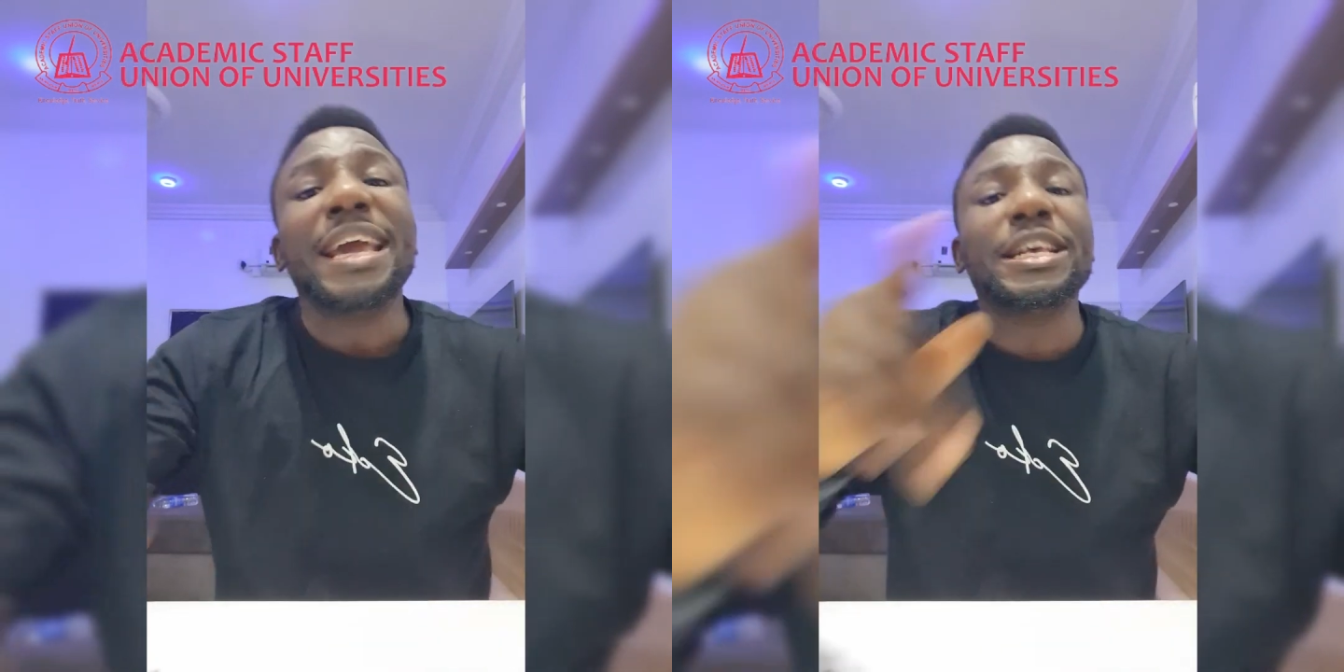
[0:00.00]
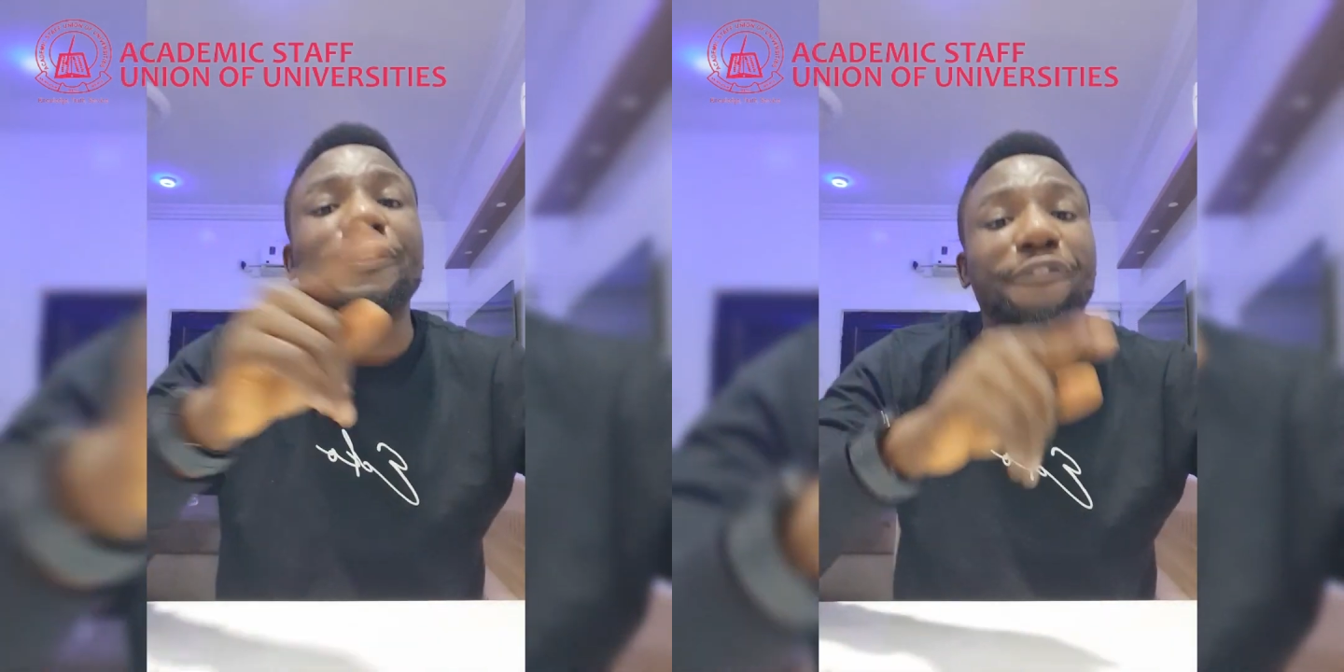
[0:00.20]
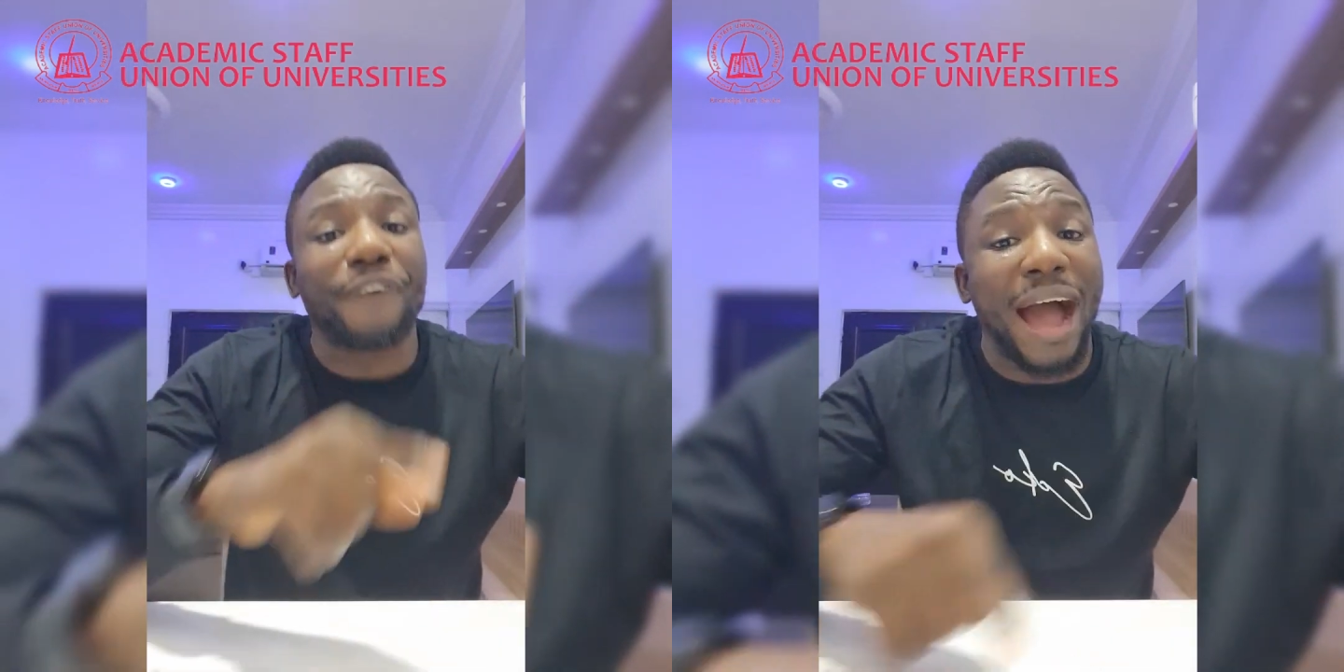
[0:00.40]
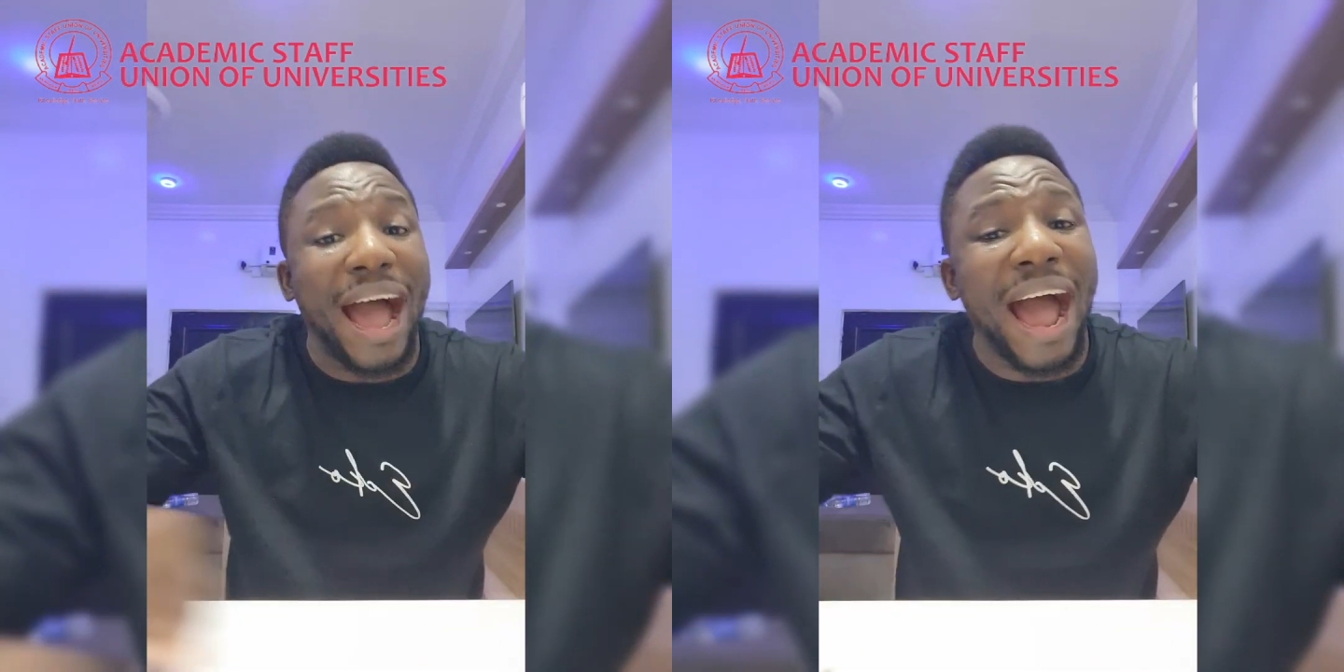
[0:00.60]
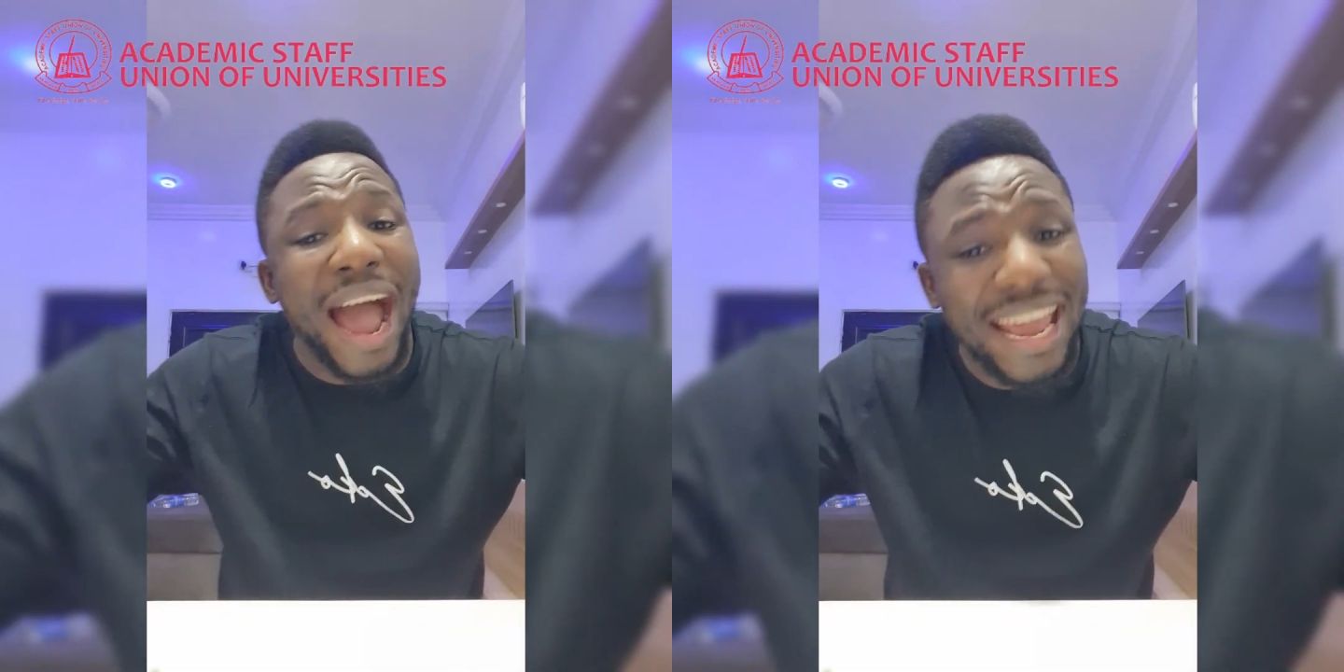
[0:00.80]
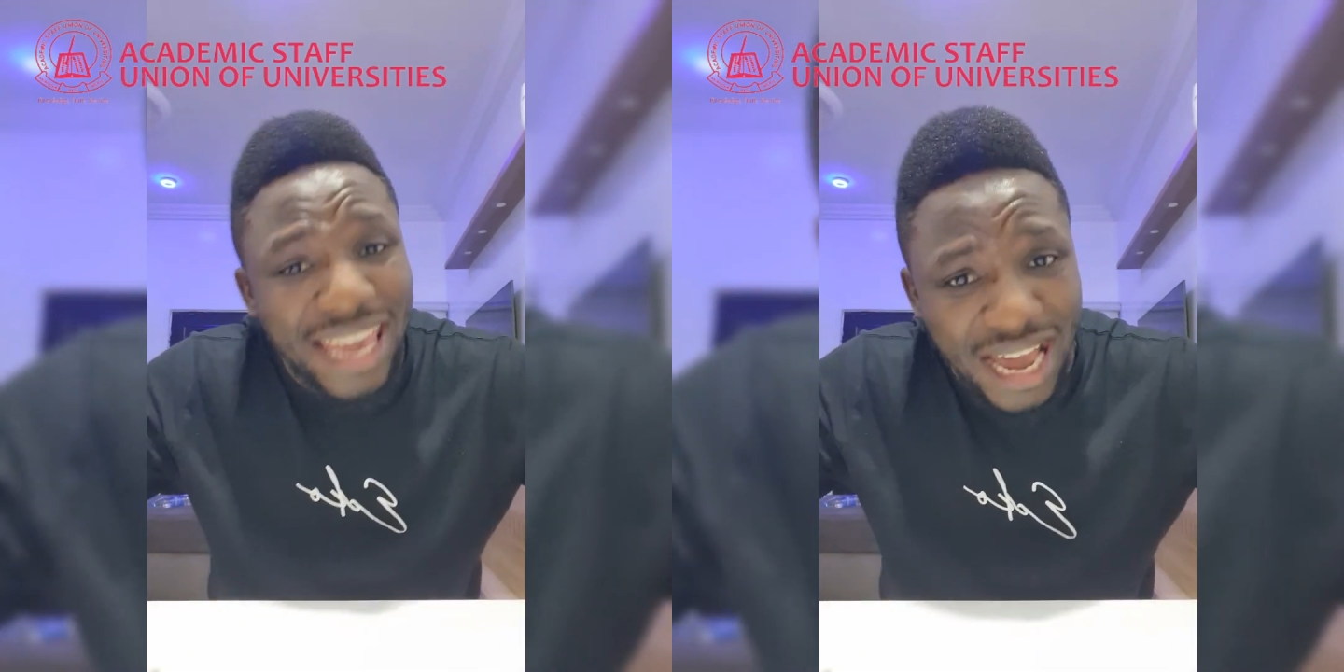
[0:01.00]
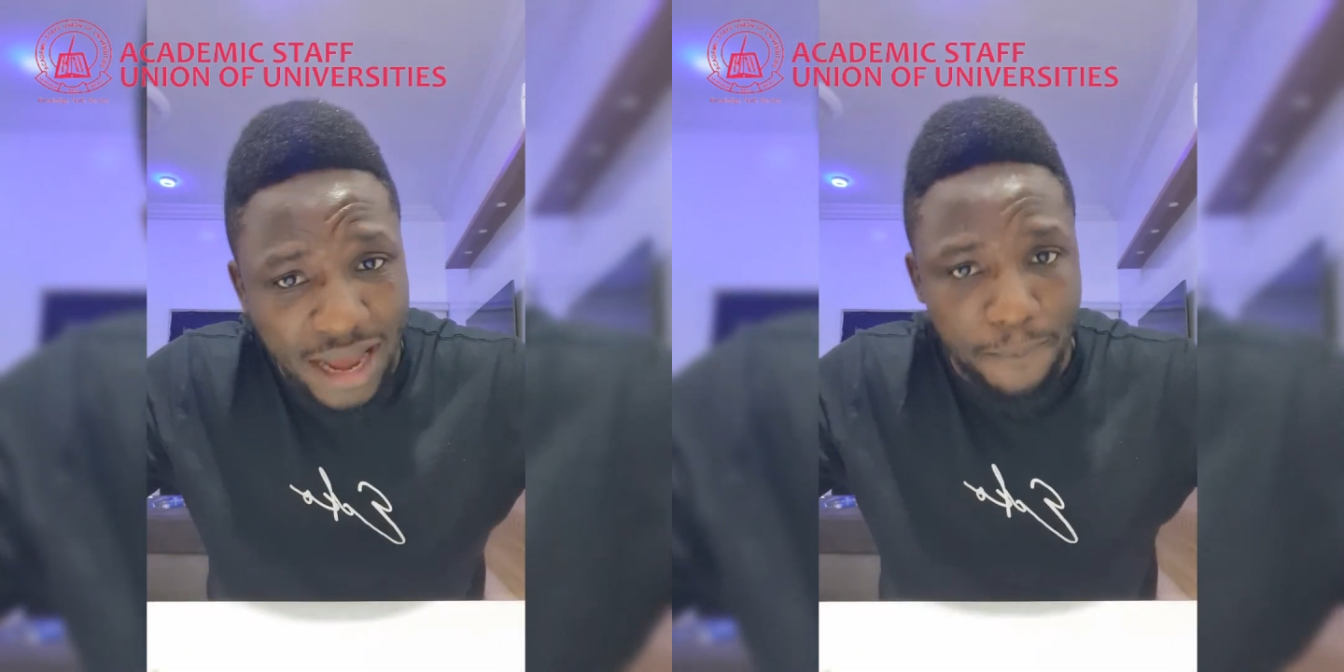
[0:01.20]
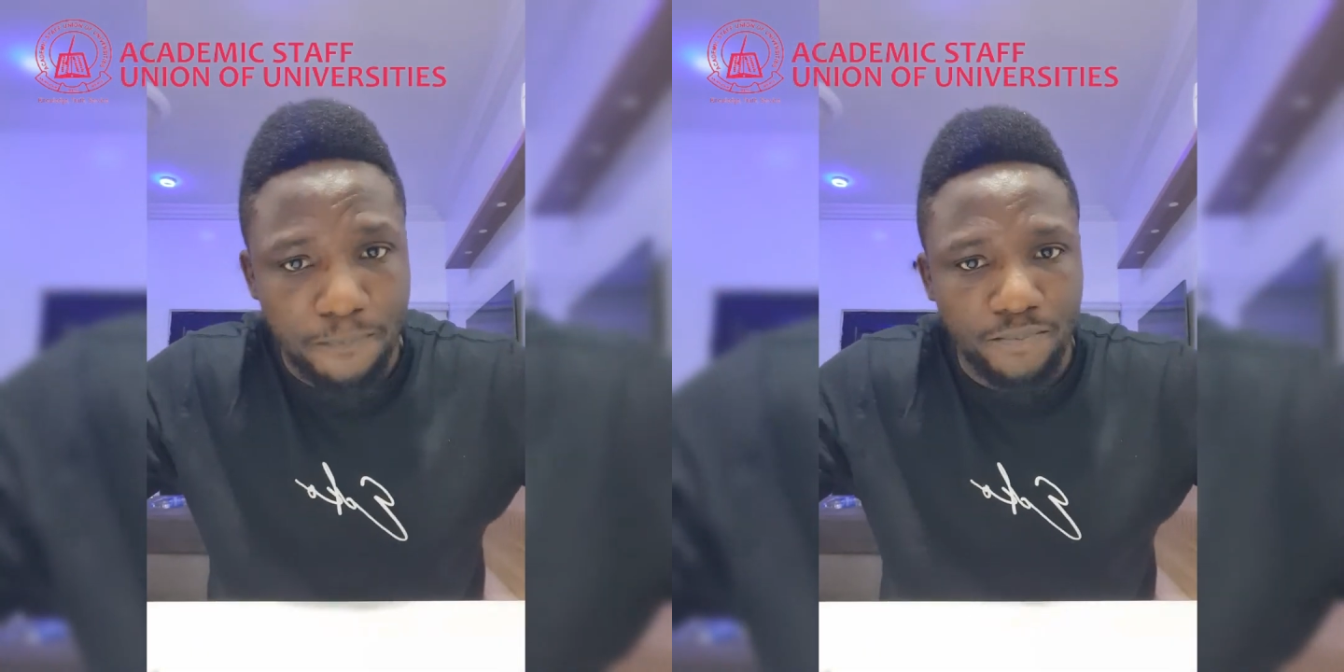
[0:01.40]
is far higher